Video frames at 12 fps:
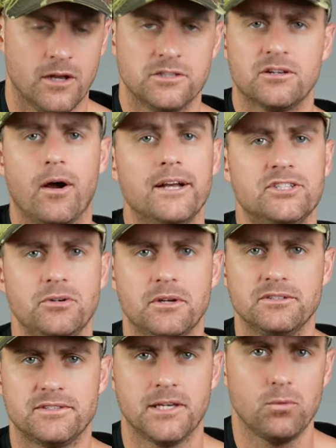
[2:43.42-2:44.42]
So as you
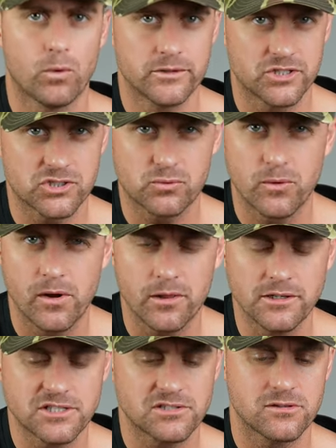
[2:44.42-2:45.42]
can see, we're just
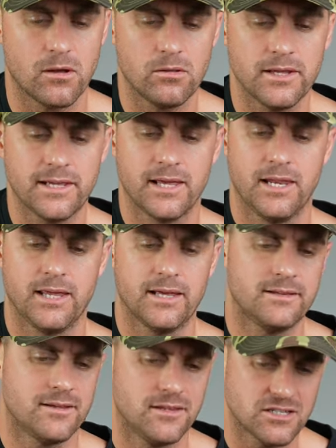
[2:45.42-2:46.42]
really slowly getting
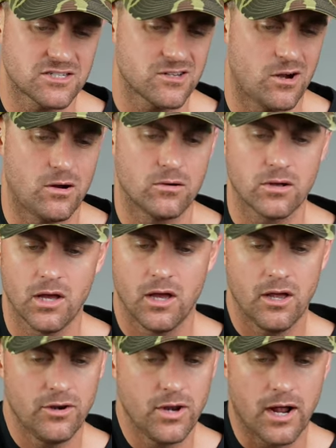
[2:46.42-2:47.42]
into this song,
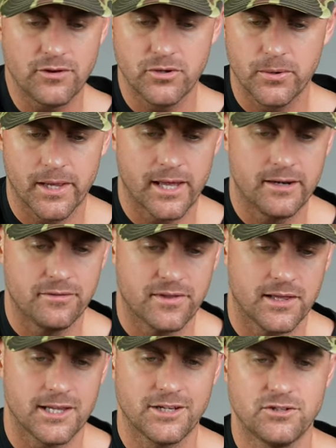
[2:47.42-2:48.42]
not doing
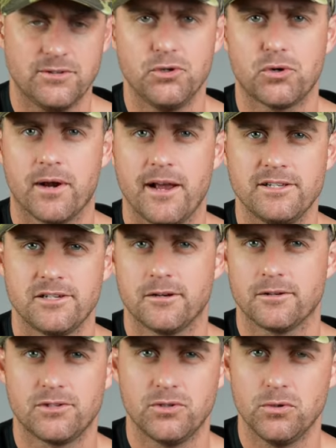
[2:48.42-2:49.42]
anything like too crazy
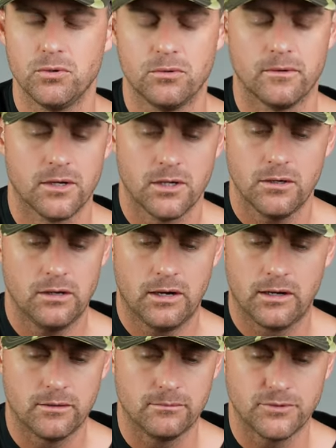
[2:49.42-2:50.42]
or too
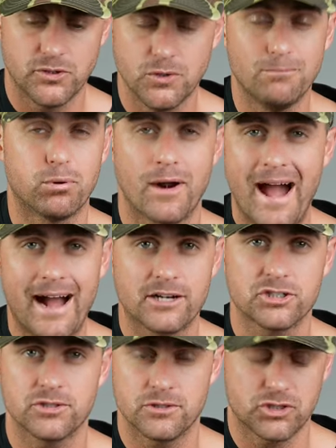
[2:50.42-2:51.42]

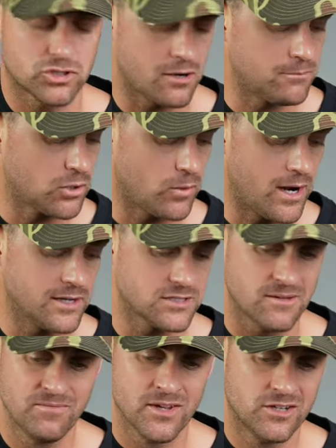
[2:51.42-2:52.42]
brash strumming
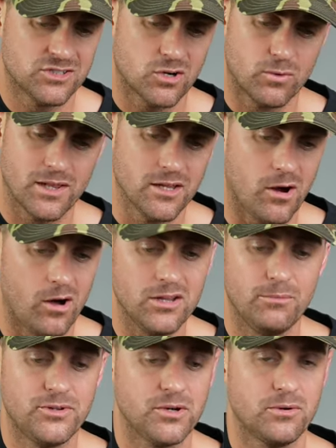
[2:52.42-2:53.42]
wise. So really
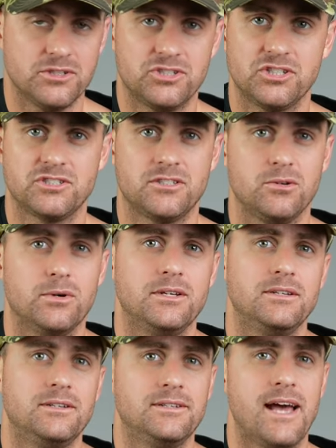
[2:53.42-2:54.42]
all I'm doing is just
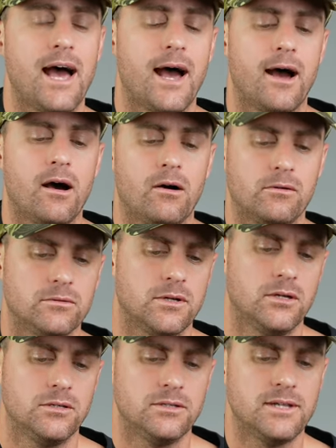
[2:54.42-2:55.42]
doing down,
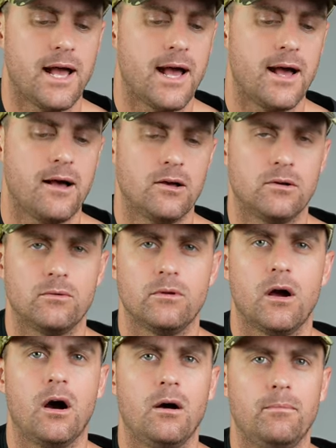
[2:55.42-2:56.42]

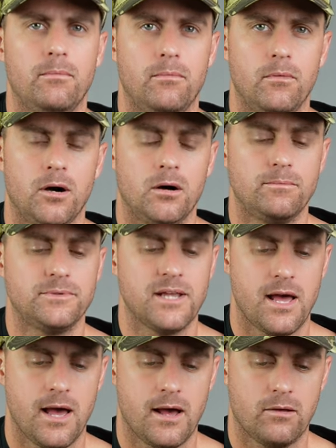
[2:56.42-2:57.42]
down, up, up,
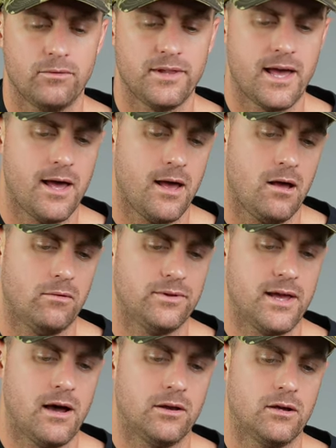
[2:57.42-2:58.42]
down, down,
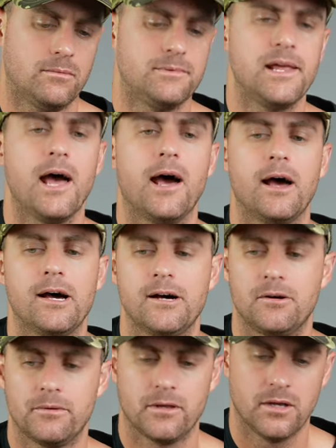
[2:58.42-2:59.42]
down, up,
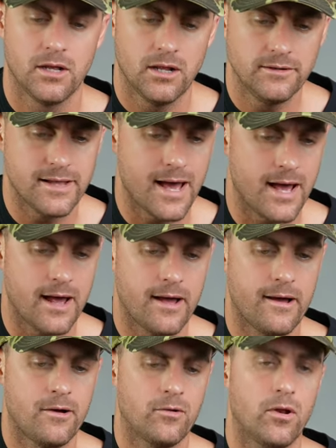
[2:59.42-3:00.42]
down,
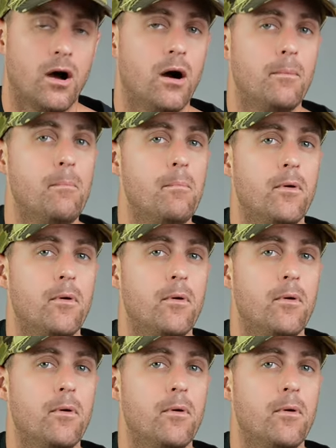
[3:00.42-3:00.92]
down, up,